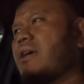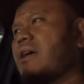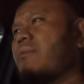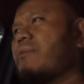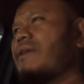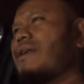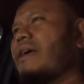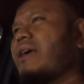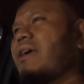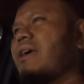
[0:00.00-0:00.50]
I
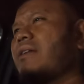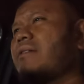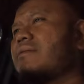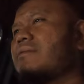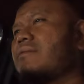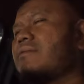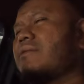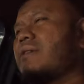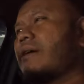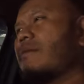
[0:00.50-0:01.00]
mean, I
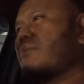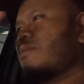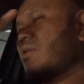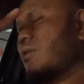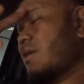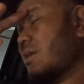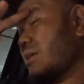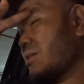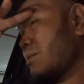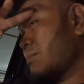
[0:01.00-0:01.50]
had some
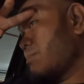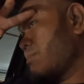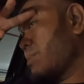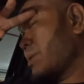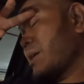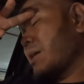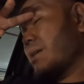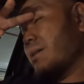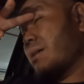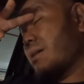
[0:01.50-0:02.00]
knowledge,
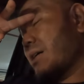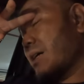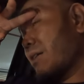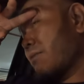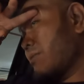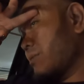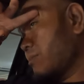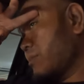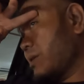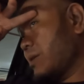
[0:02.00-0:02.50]
but I
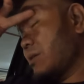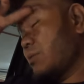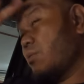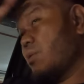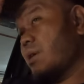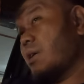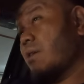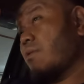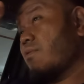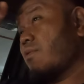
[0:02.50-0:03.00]
haven't been
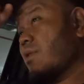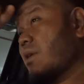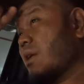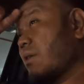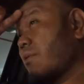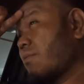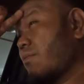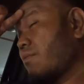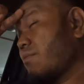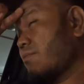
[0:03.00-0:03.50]
doing it for
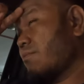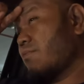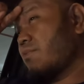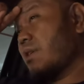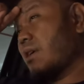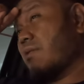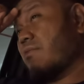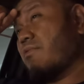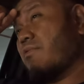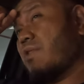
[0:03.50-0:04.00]
like
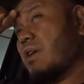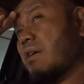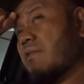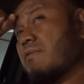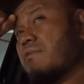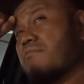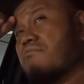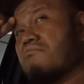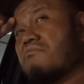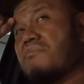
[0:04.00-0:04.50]

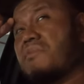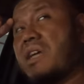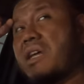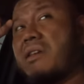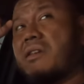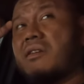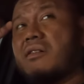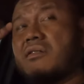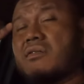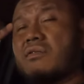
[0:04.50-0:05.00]

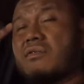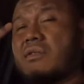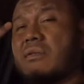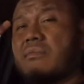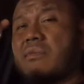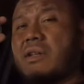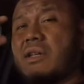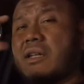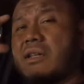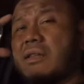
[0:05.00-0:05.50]
5-10 years or
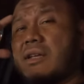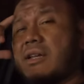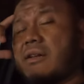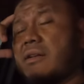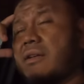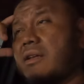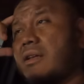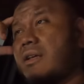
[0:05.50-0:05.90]
something like that.